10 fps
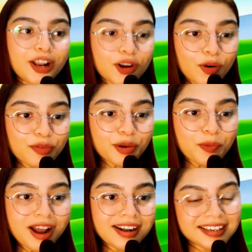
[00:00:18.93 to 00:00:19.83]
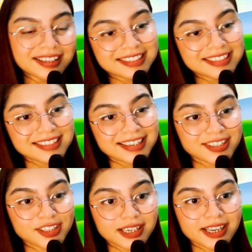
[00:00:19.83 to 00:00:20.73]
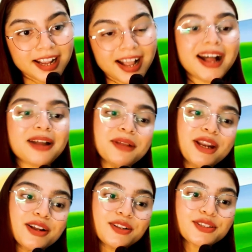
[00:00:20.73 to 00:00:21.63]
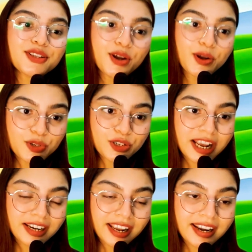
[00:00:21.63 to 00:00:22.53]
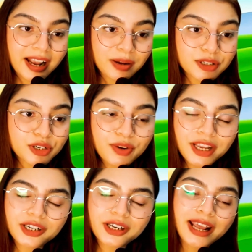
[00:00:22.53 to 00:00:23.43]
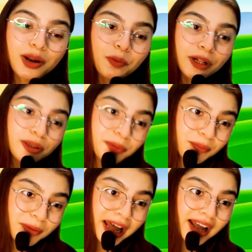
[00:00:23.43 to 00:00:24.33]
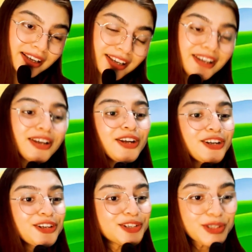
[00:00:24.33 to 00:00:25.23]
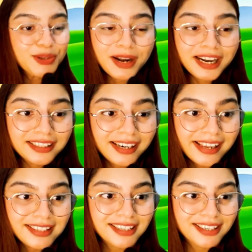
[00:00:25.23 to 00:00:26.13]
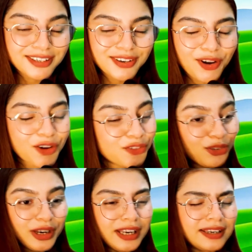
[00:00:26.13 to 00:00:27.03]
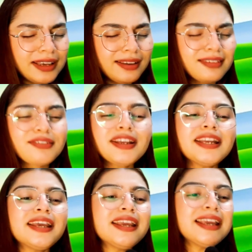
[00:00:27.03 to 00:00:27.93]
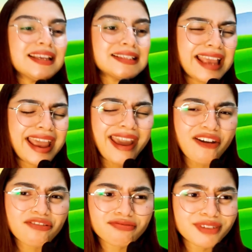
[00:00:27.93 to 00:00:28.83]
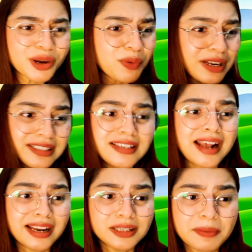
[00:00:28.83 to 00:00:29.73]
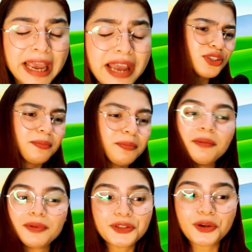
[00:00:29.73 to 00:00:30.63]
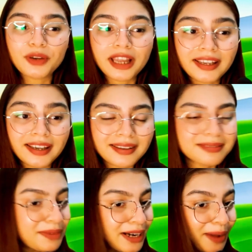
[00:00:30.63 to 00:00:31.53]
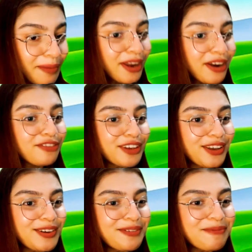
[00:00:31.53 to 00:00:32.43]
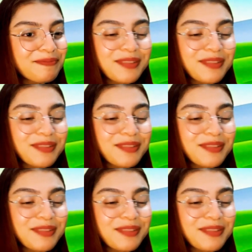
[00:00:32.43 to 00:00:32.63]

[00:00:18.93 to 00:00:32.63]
Hello, everyone. This is Angelina. I'm an IELTS coach and a language trainer, and I welcome you back to another lesson of reading. Reading is everyone's nightmare. Most of the people don't like it, but I'm here for you.